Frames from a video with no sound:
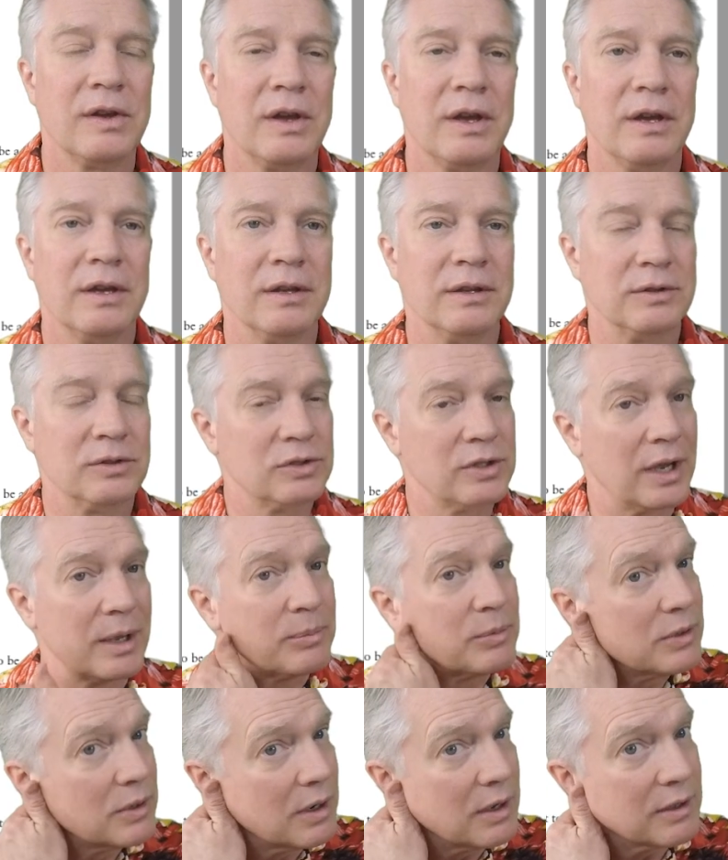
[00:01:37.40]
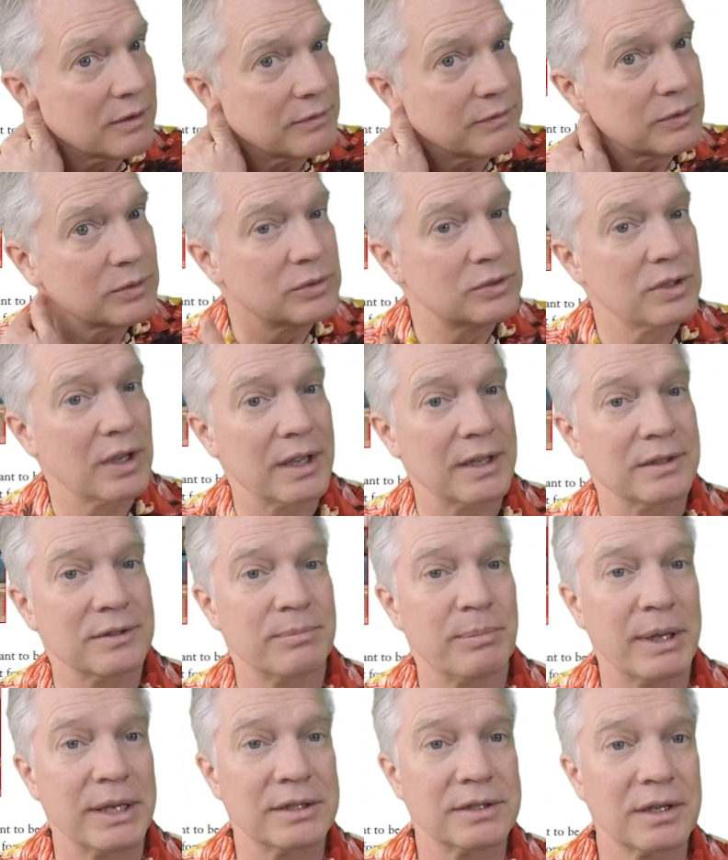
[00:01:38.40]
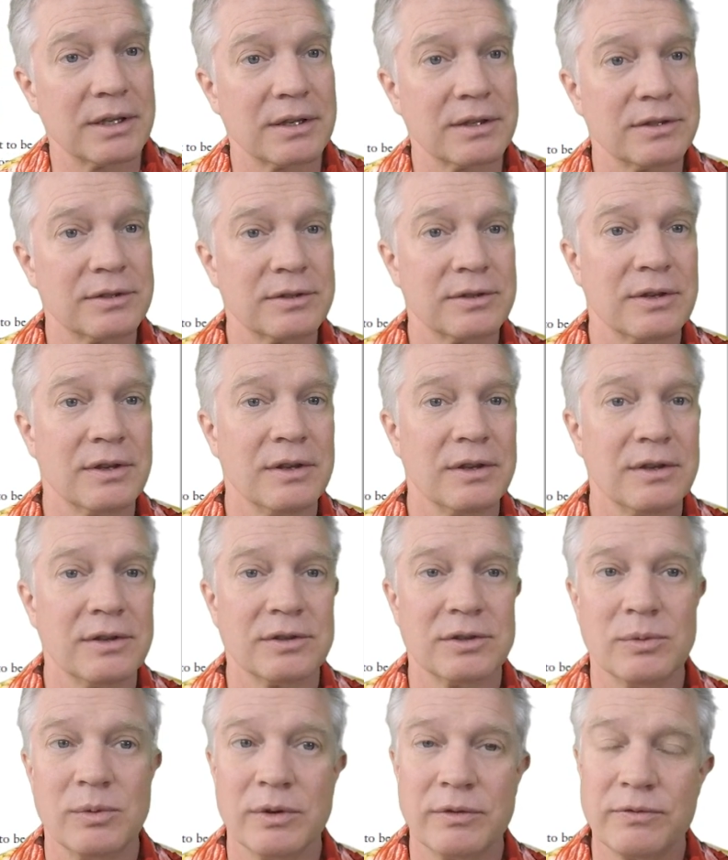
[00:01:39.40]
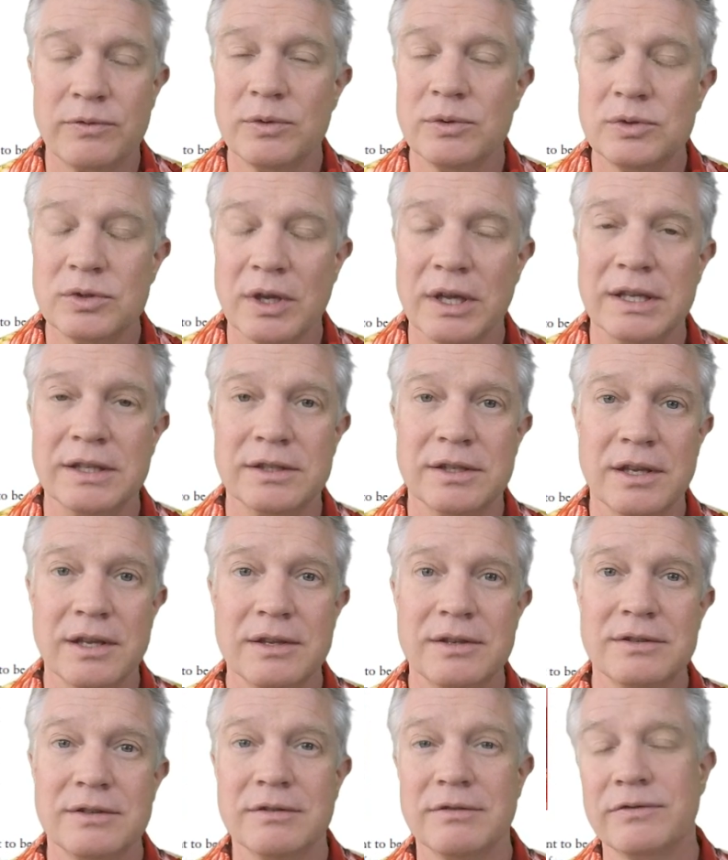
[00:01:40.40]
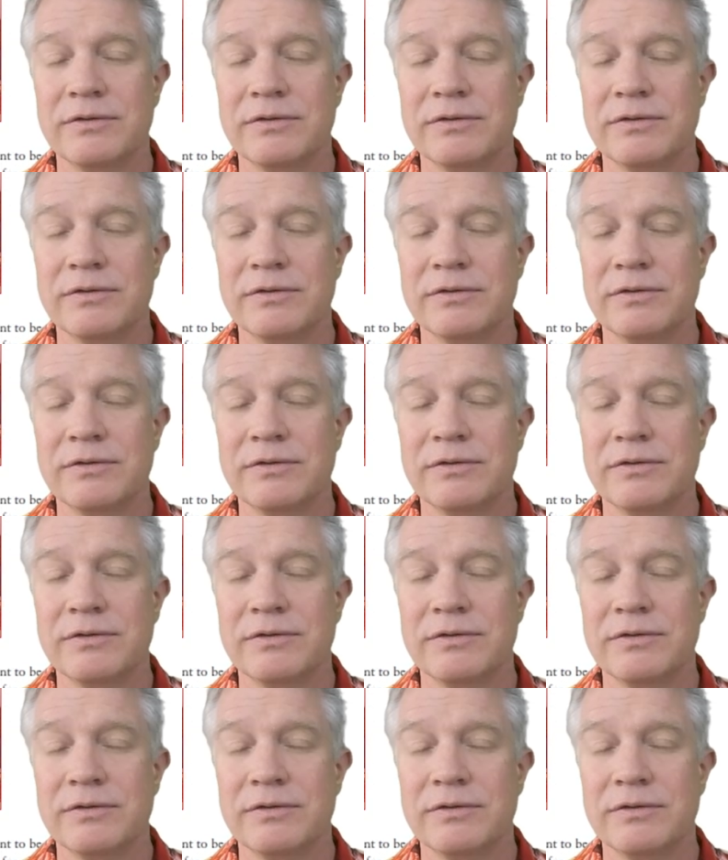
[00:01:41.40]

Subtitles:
a chapter on food science basics. So what food science is, and